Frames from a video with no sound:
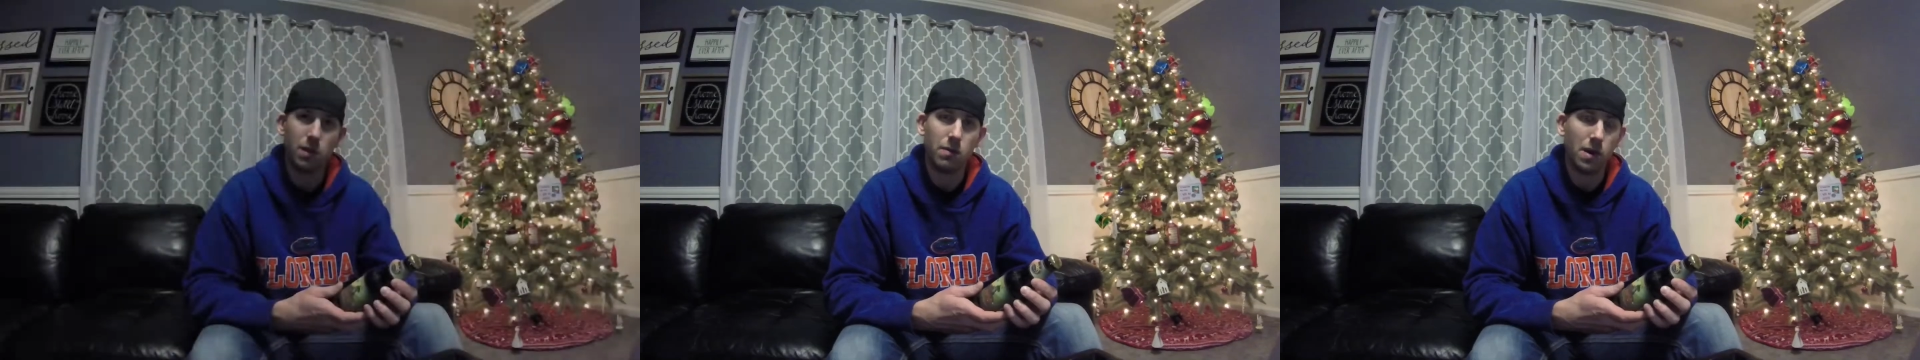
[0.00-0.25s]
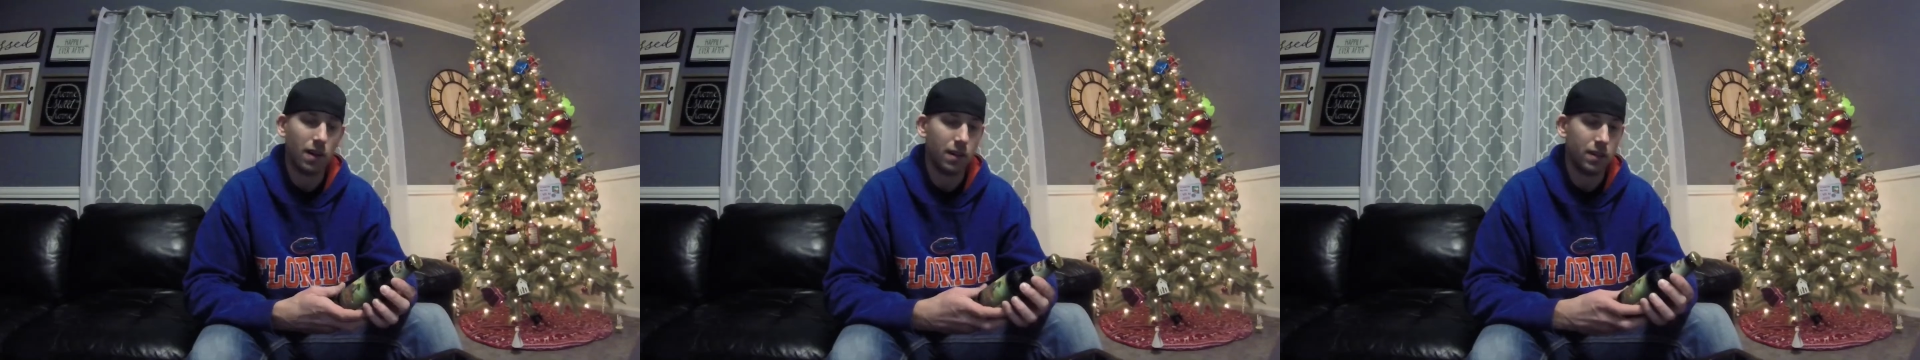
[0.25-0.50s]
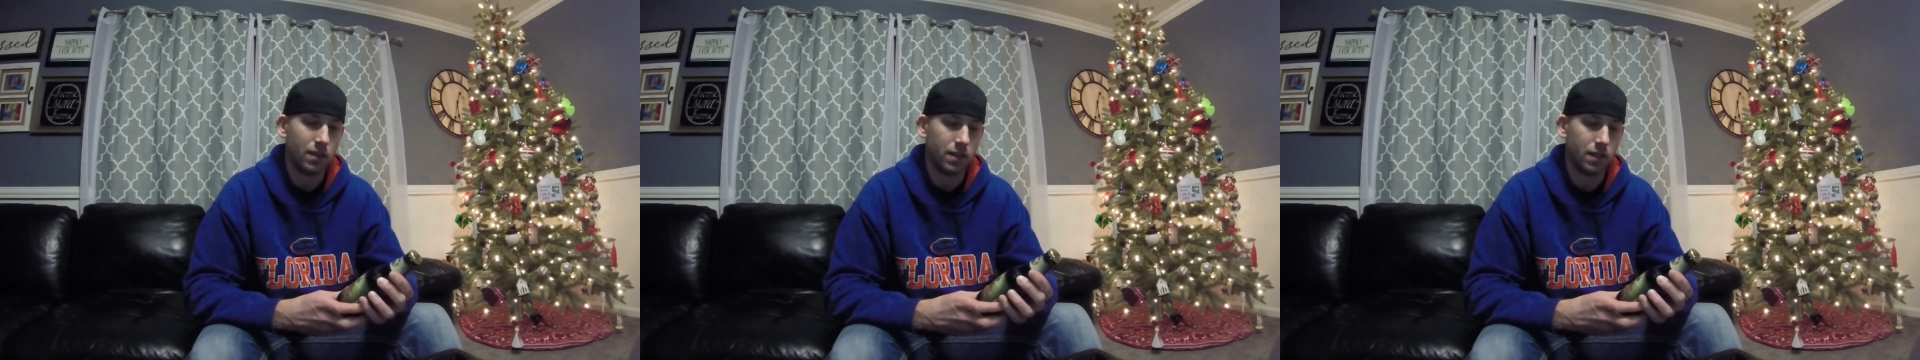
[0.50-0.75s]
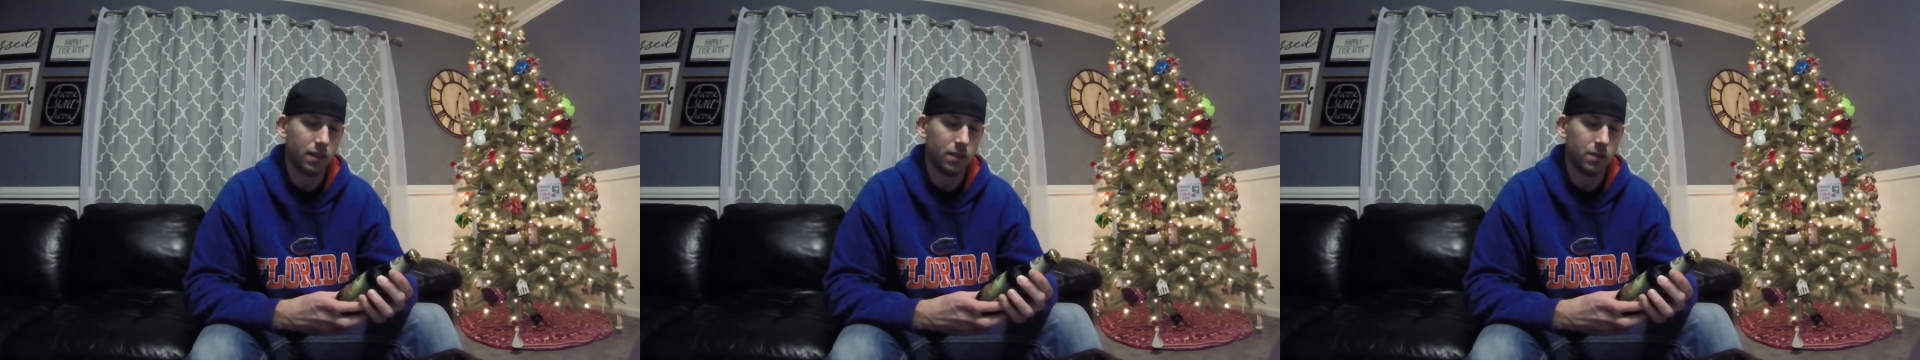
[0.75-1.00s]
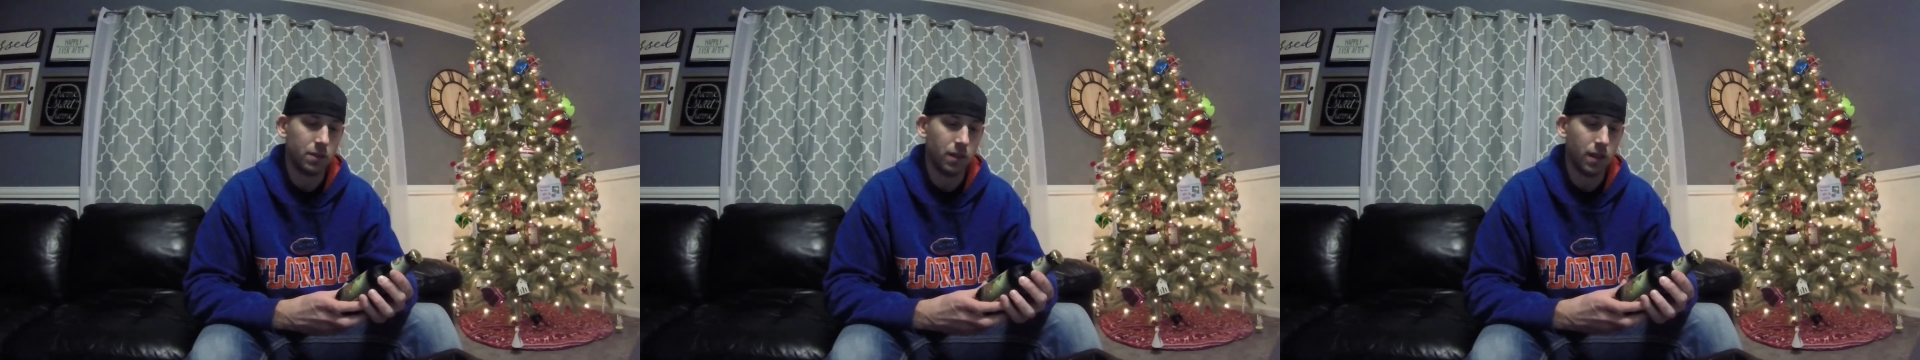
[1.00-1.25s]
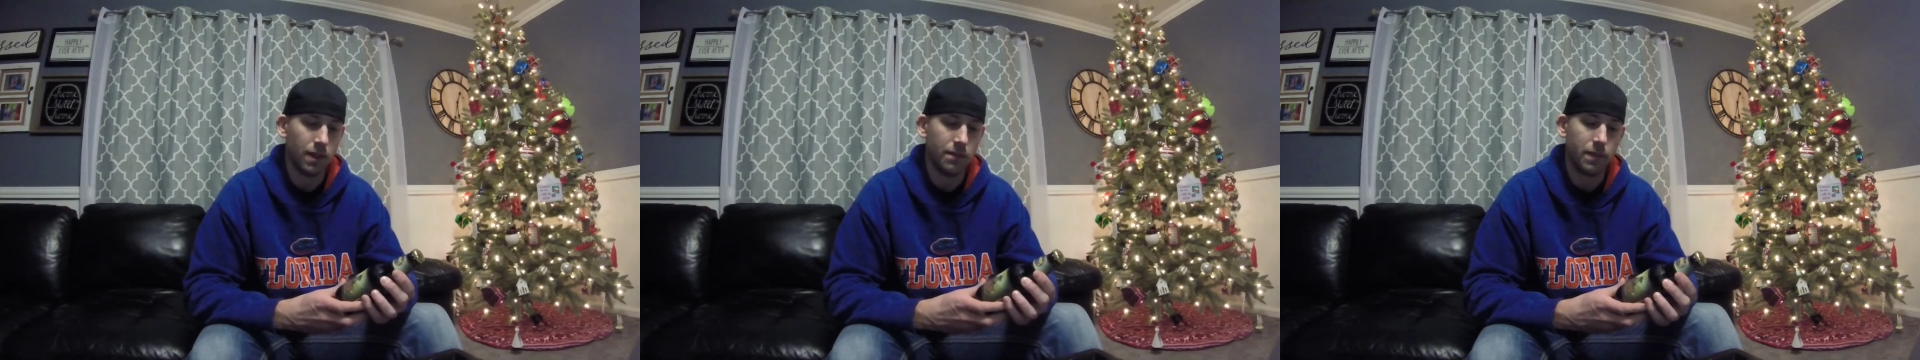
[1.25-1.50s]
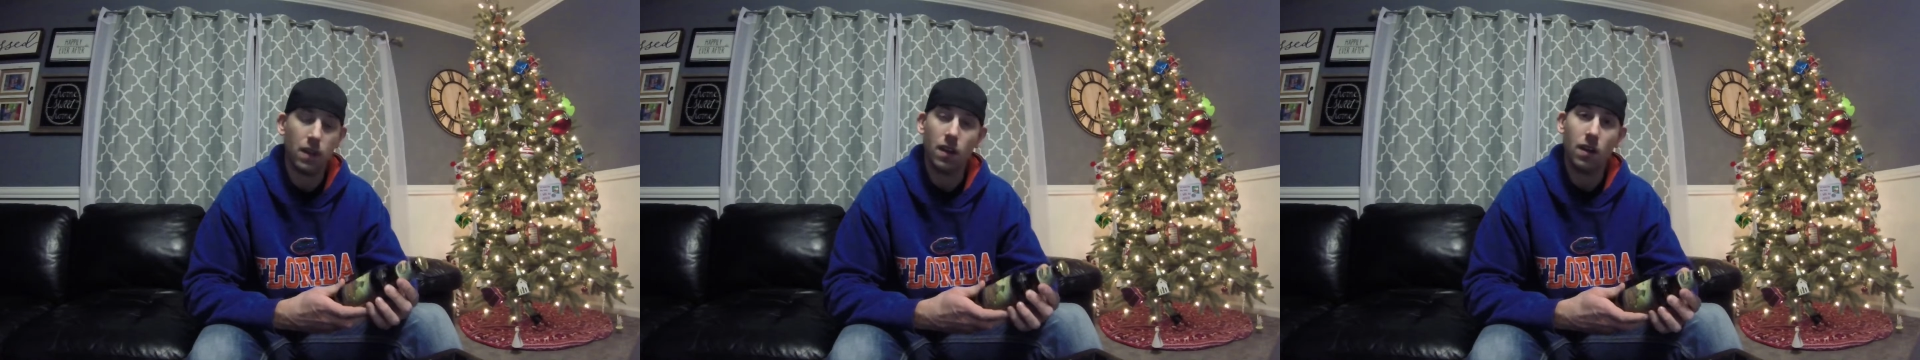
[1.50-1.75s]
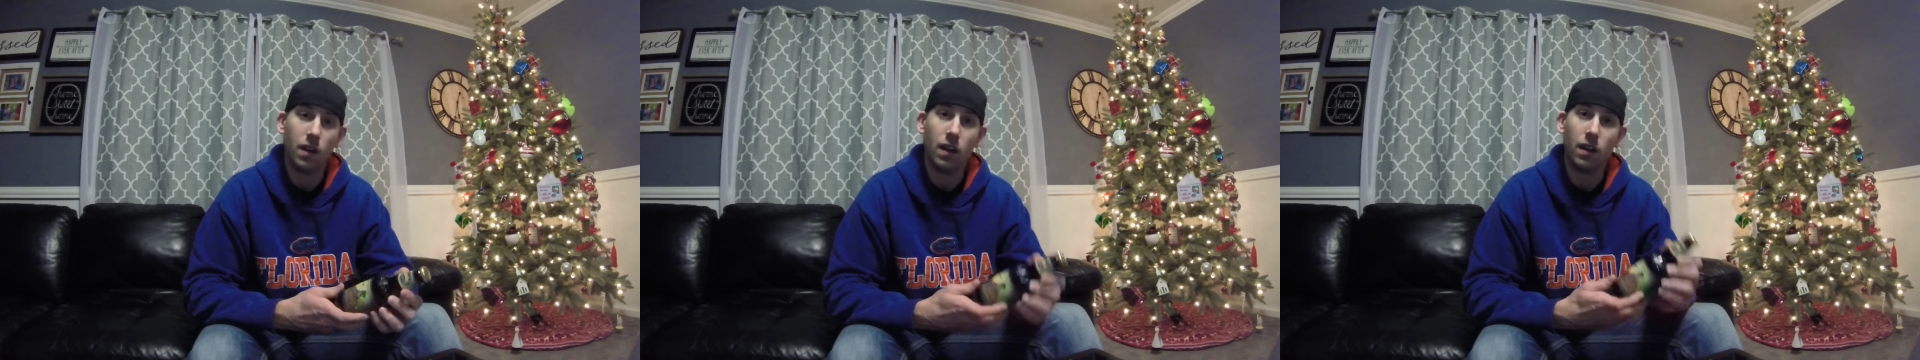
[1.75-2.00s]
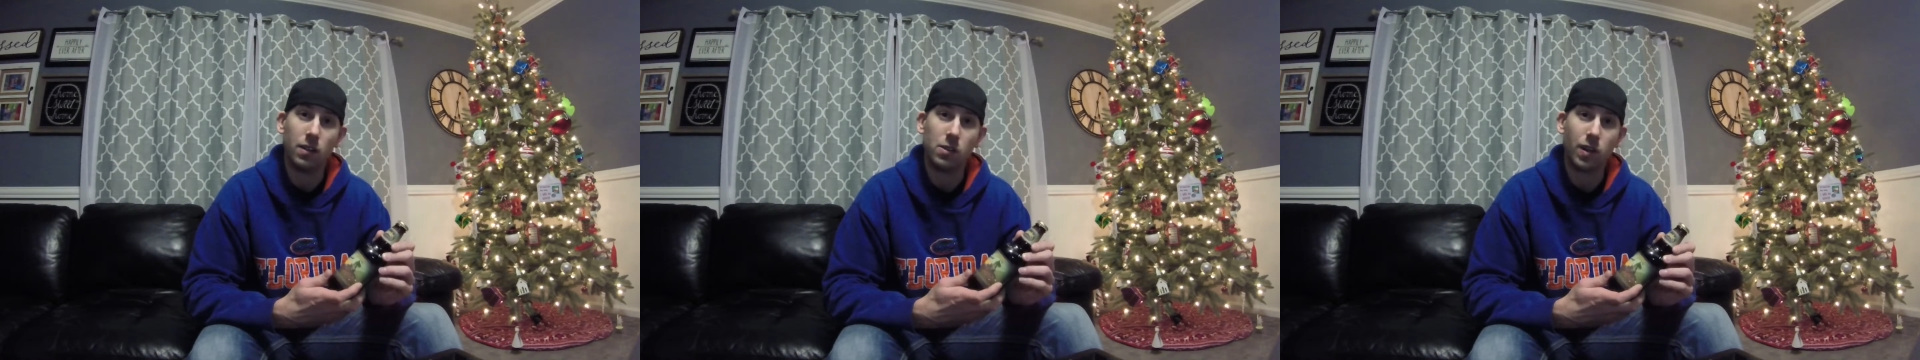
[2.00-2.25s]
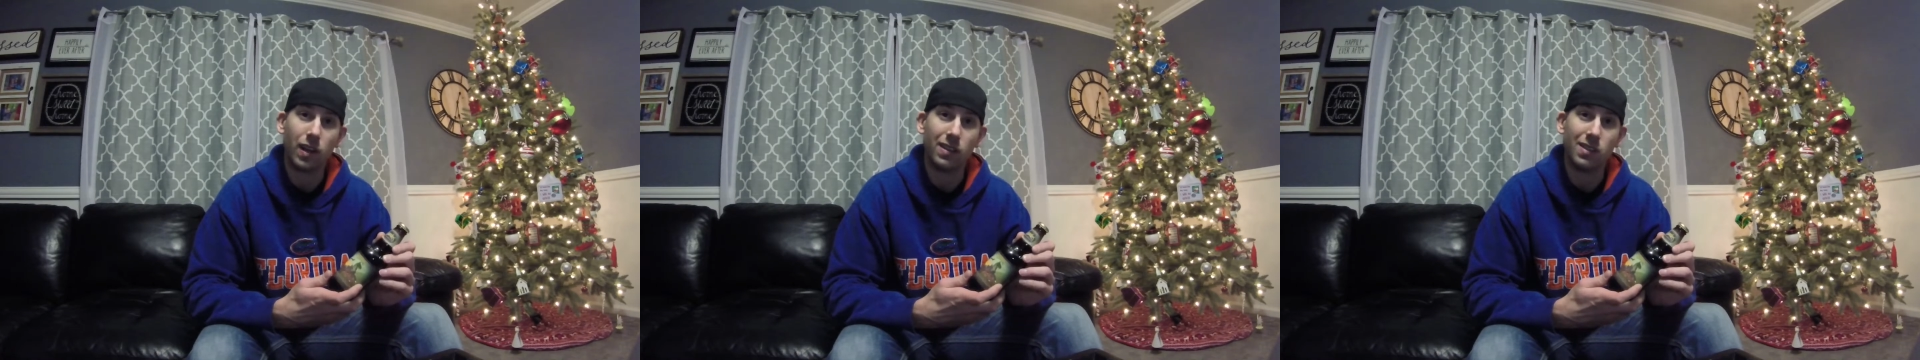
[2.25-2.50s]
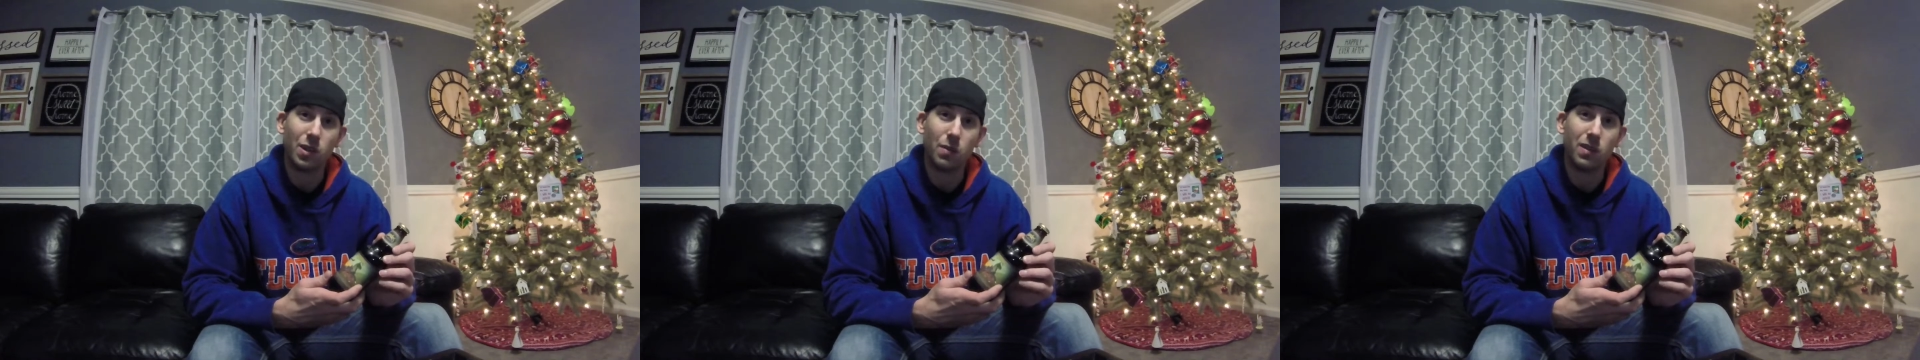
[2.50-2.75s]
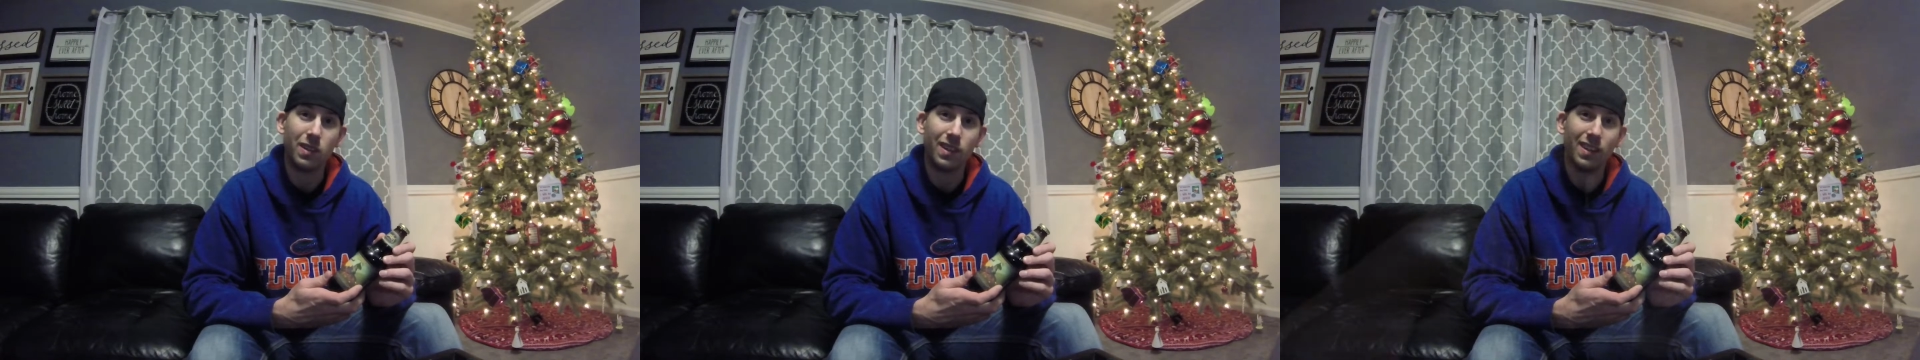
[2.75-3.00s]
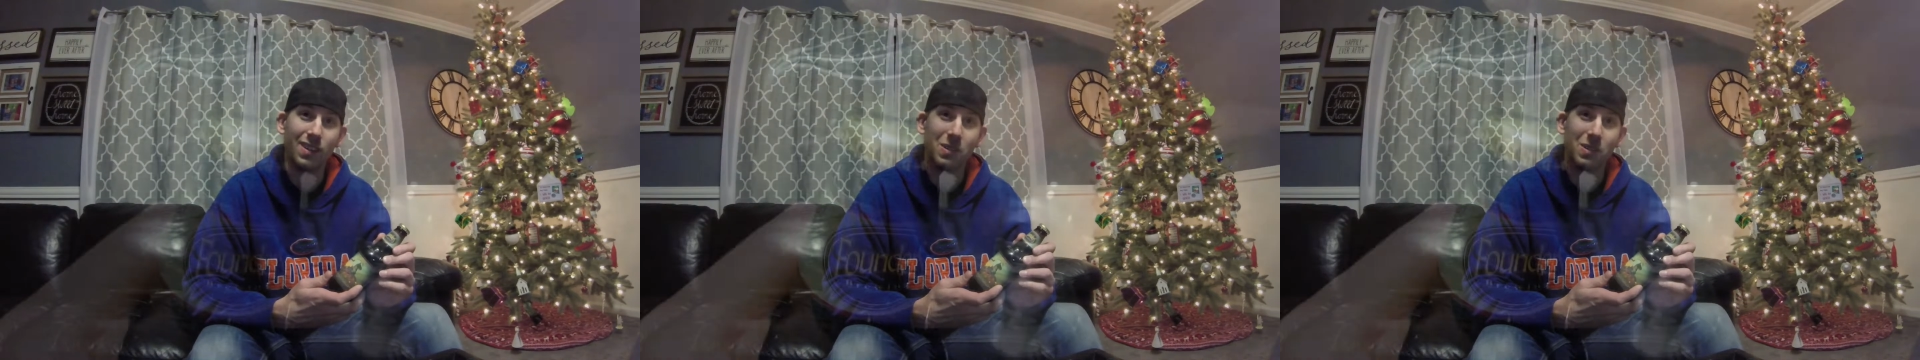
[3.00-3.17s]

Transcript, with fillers: bit about it. Um, so yeah, uh, let's crack this open and get